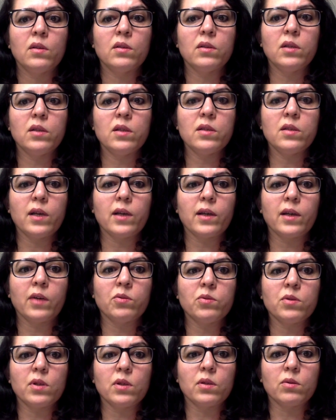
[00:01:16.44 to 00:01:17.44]
These
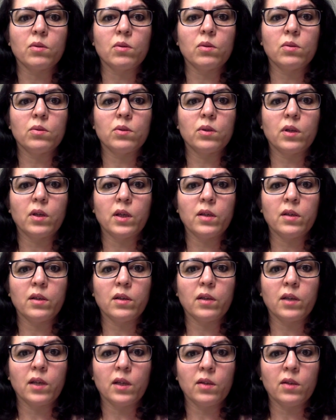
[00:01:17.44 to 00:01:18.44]
accounts include
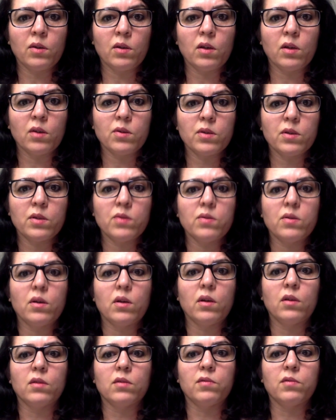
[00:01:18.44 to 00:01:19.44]
gain losses
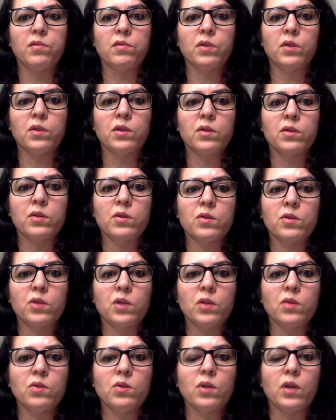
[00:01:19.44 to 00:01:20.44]
on foreign
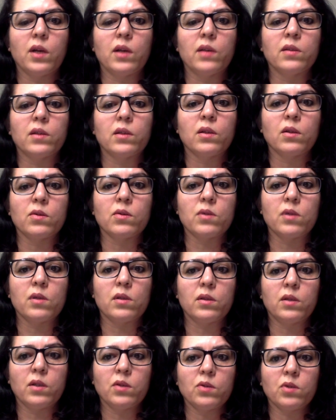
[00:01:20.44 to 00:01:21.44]
exchange and the
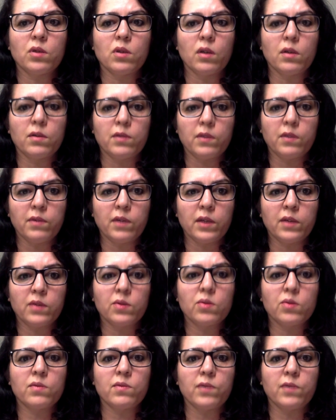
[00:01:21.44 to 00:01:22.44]
consolidation of the
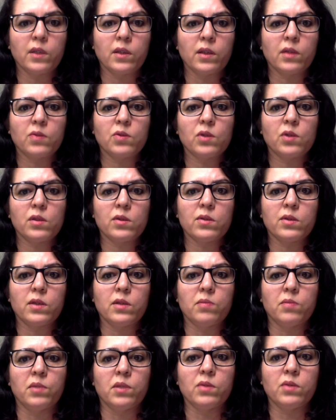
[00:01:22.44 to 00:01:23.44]
various financial
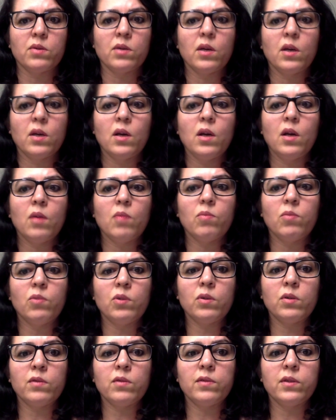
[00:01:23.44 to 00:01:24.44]
statements.
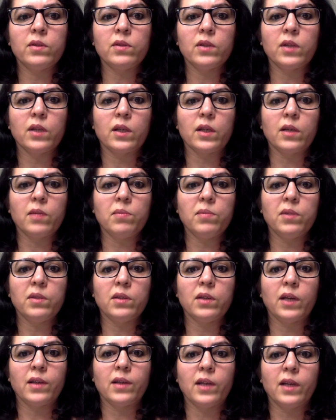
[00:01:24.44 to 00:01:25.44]
Moreover, the
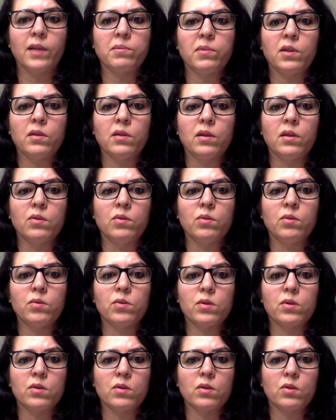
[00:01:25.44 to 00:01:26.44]
company adapted the
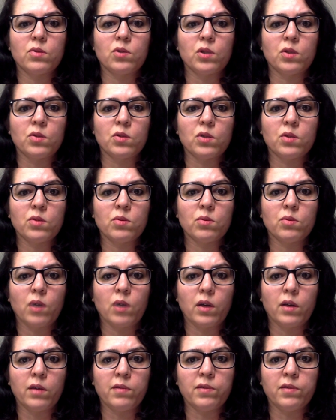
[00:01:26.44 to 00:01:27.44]
newest changes to
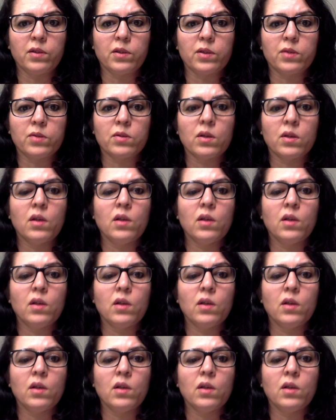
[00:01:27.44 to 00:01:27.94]
IFRS.